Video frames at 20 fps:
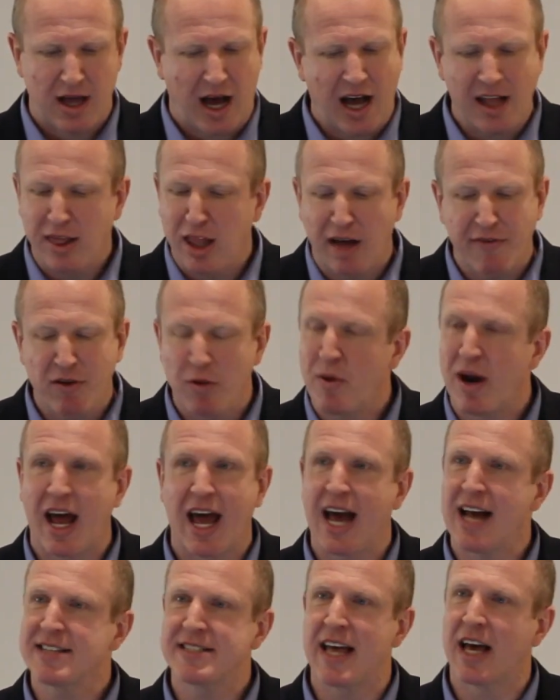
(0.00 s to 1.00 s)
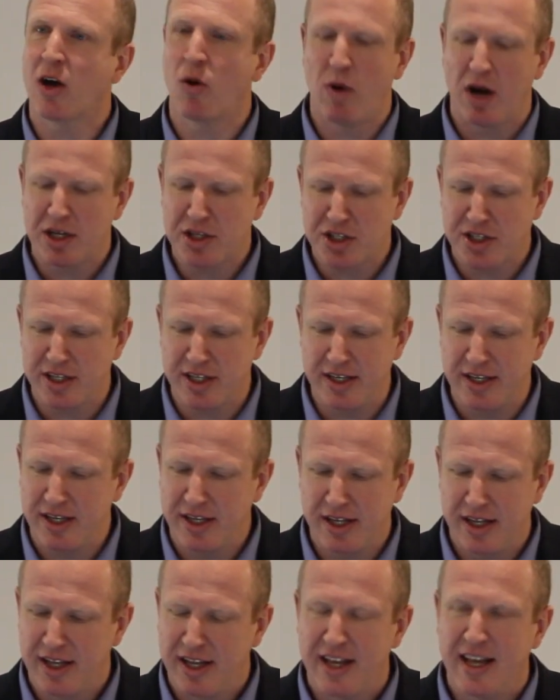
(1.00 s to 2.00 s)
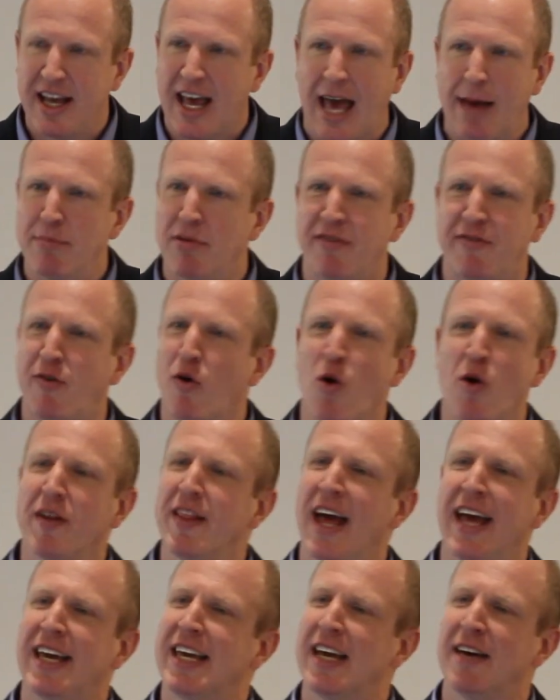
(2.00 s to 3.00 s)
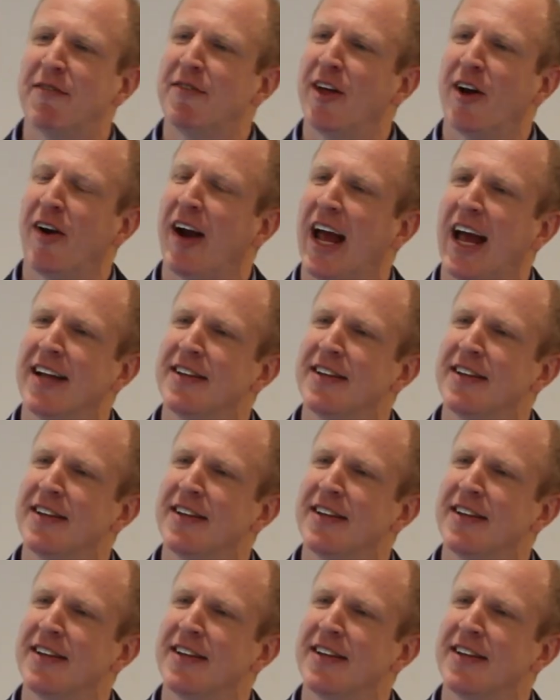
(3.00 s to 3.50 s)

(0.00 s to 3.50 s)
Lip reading: I love it when I ask that question, and before they give their